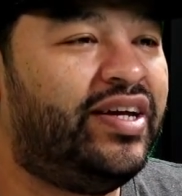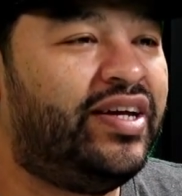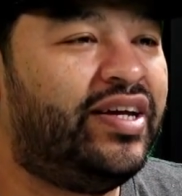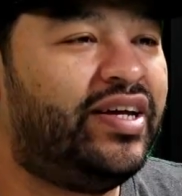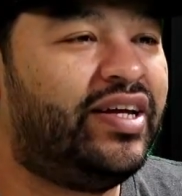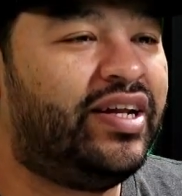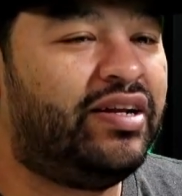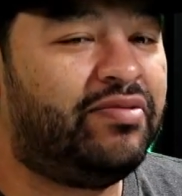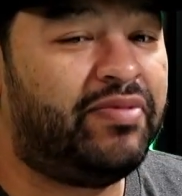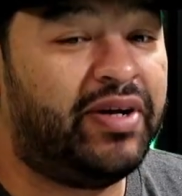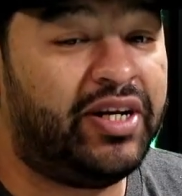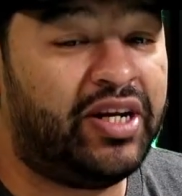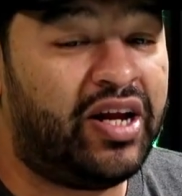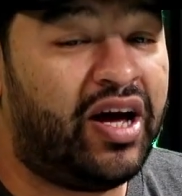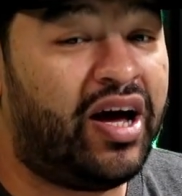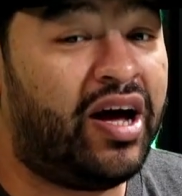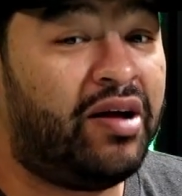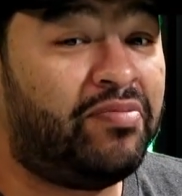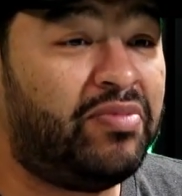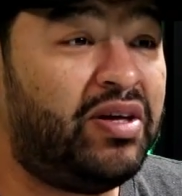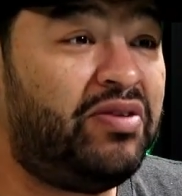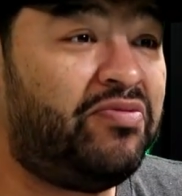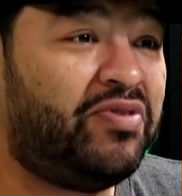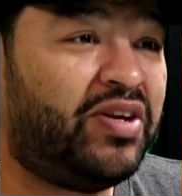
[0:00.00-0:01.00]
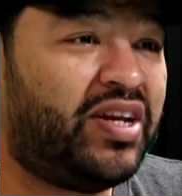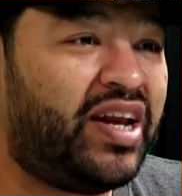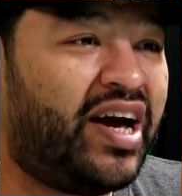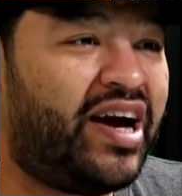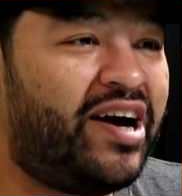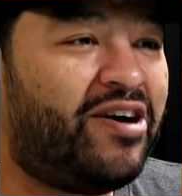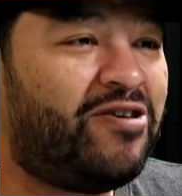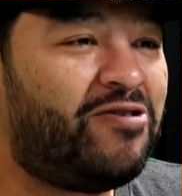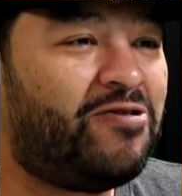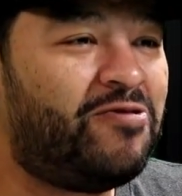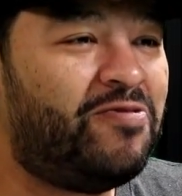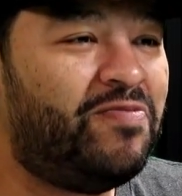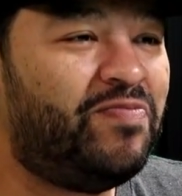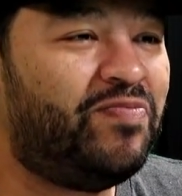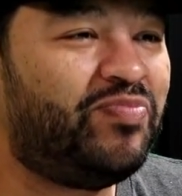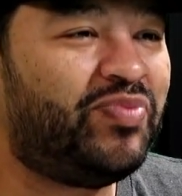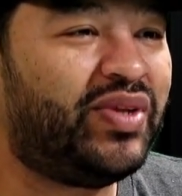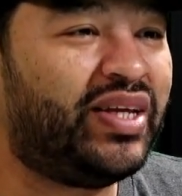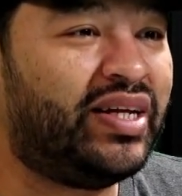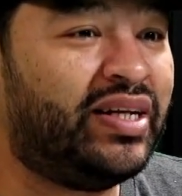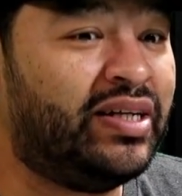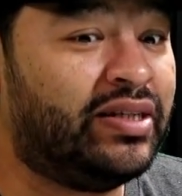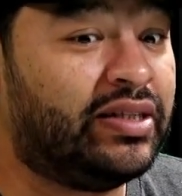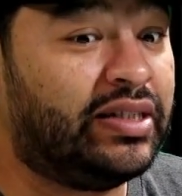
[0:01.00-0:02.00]
And I'm like, nah, I'm leaving now.
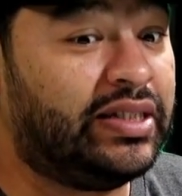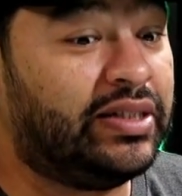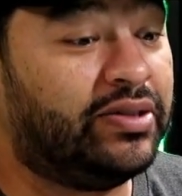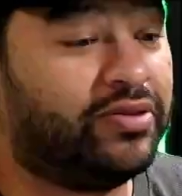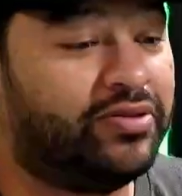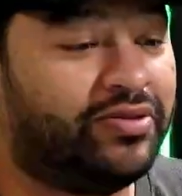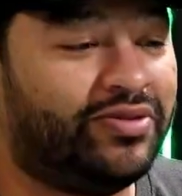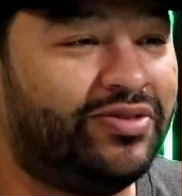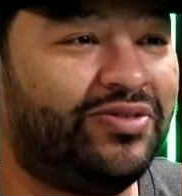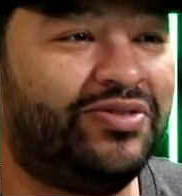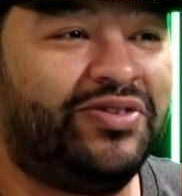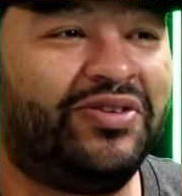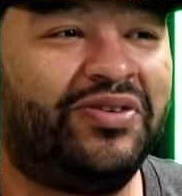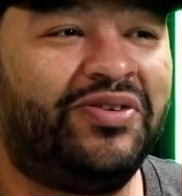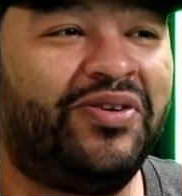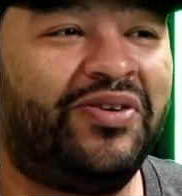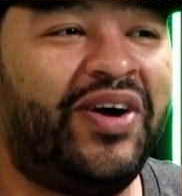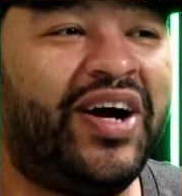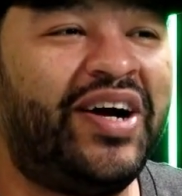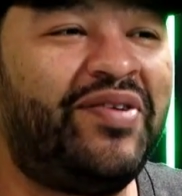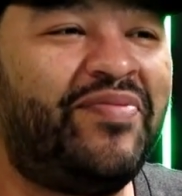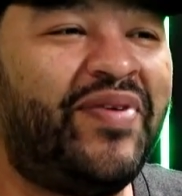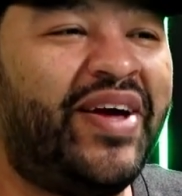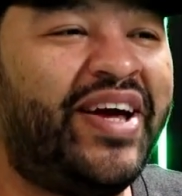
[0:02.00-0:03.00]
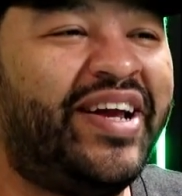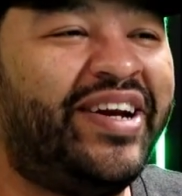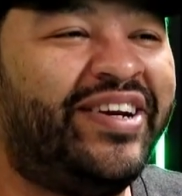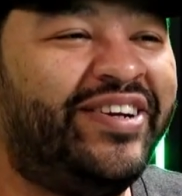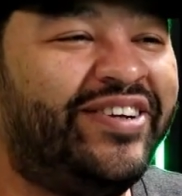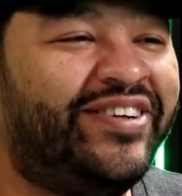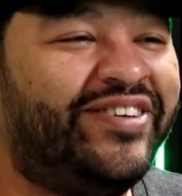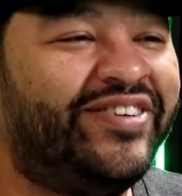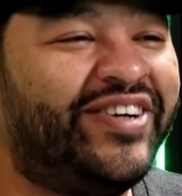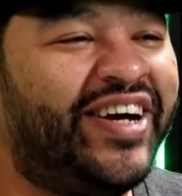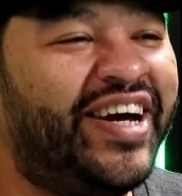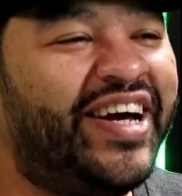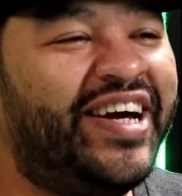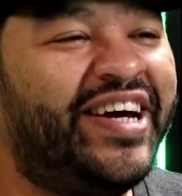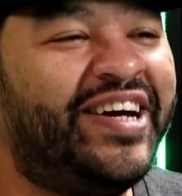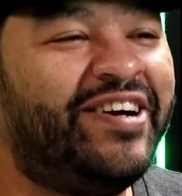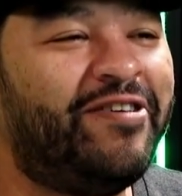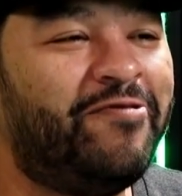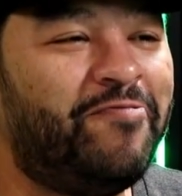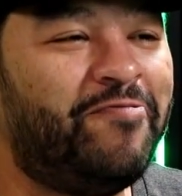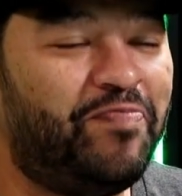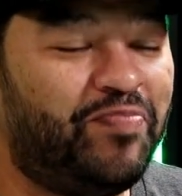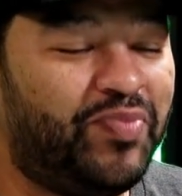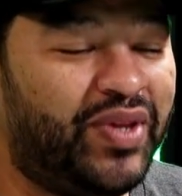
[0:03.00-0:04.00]
And he's like, all right, man, okay.
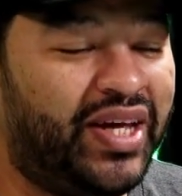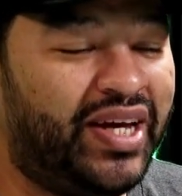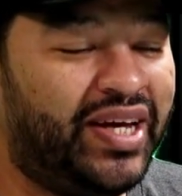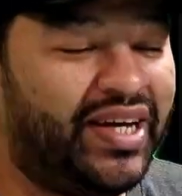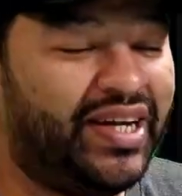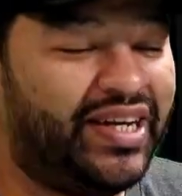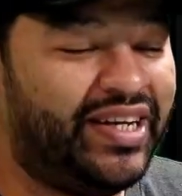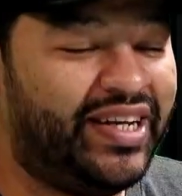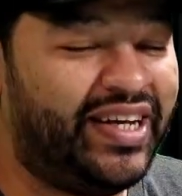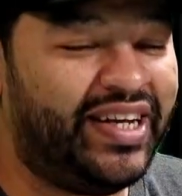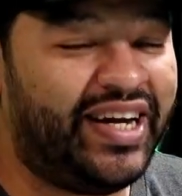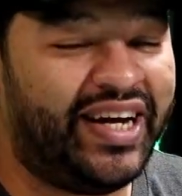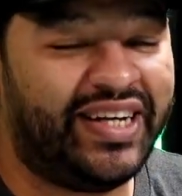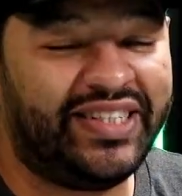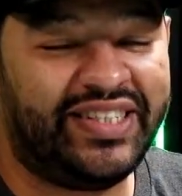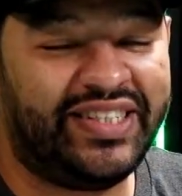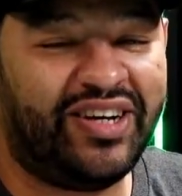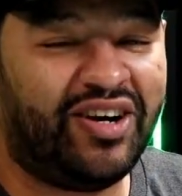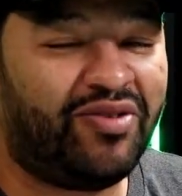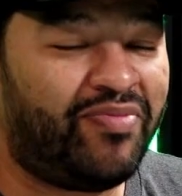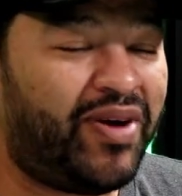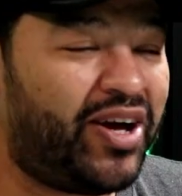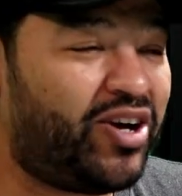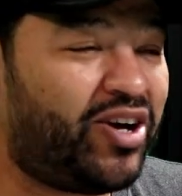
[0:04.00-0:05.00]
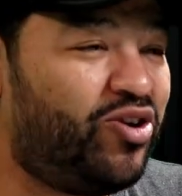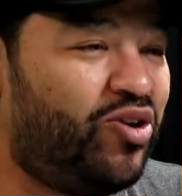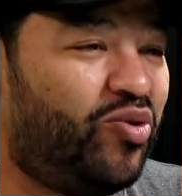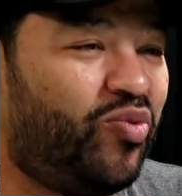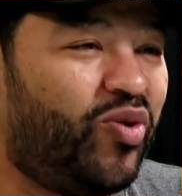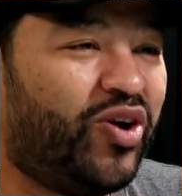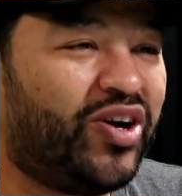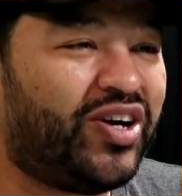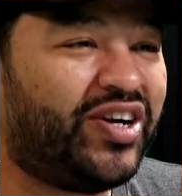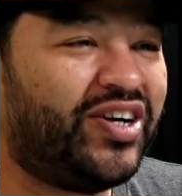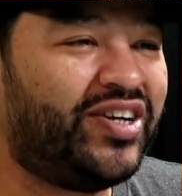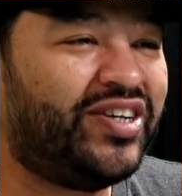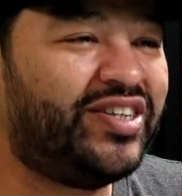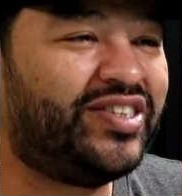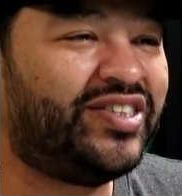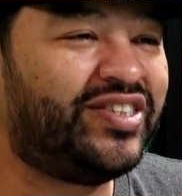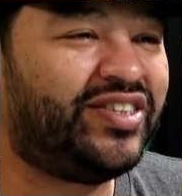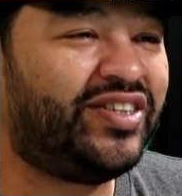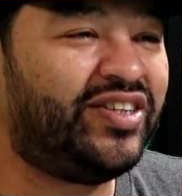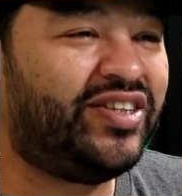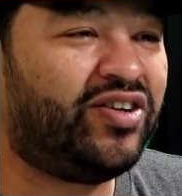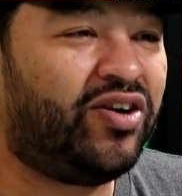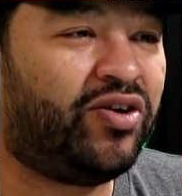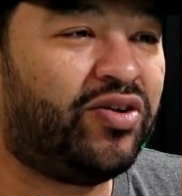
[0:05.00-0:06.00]
And I see all my coworkers,
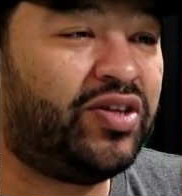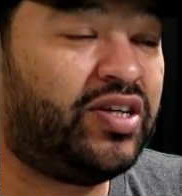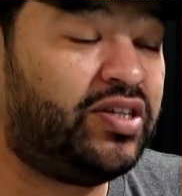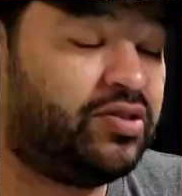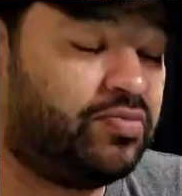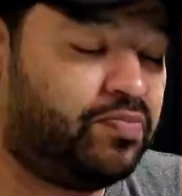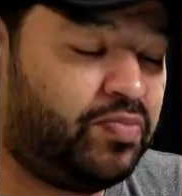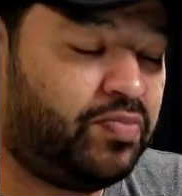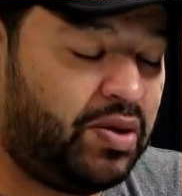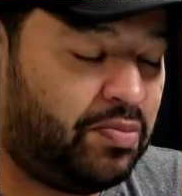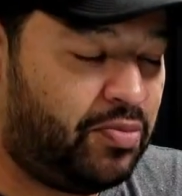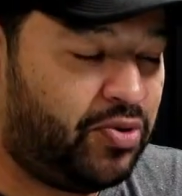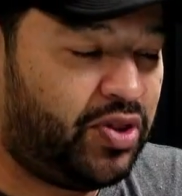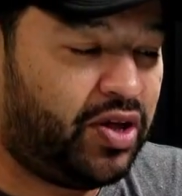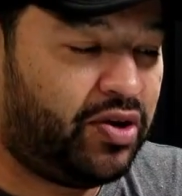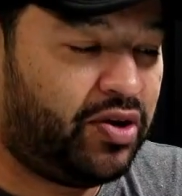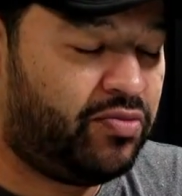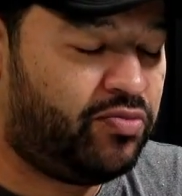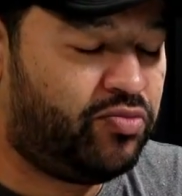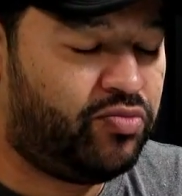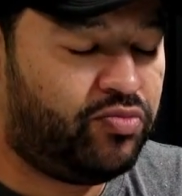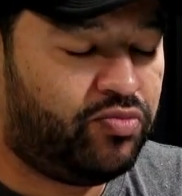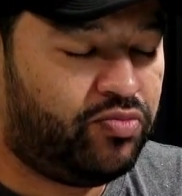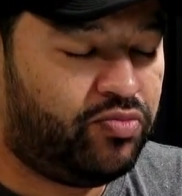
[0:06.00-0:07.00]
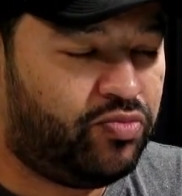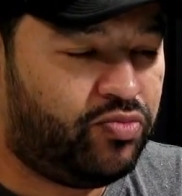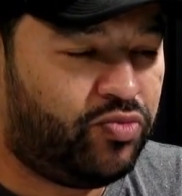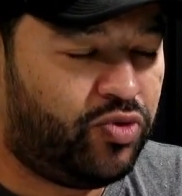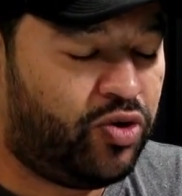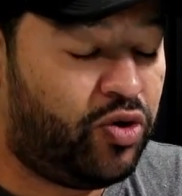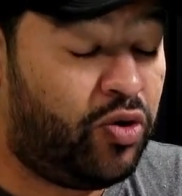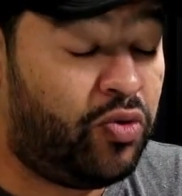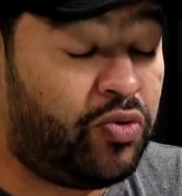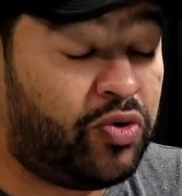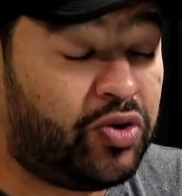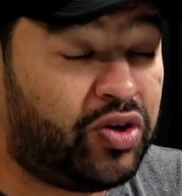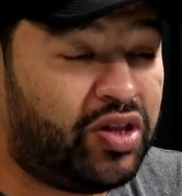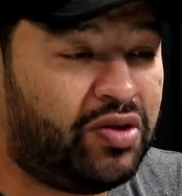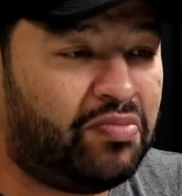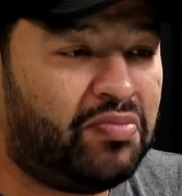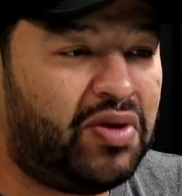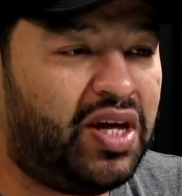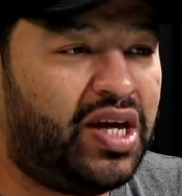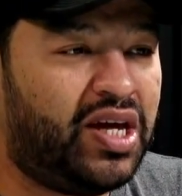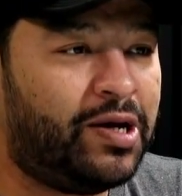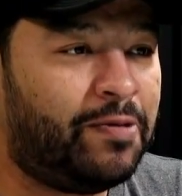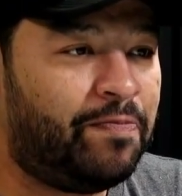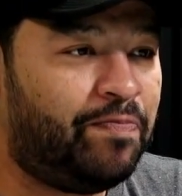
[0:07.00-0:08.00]
all these people that were older than
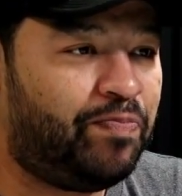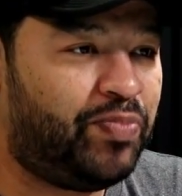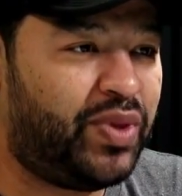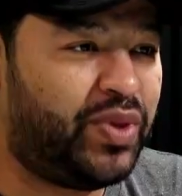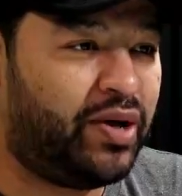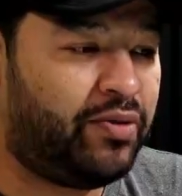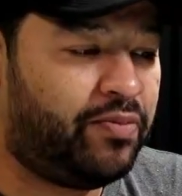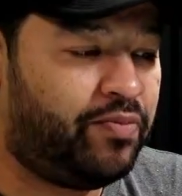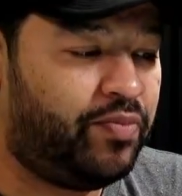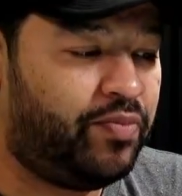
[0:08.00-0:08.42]
me that,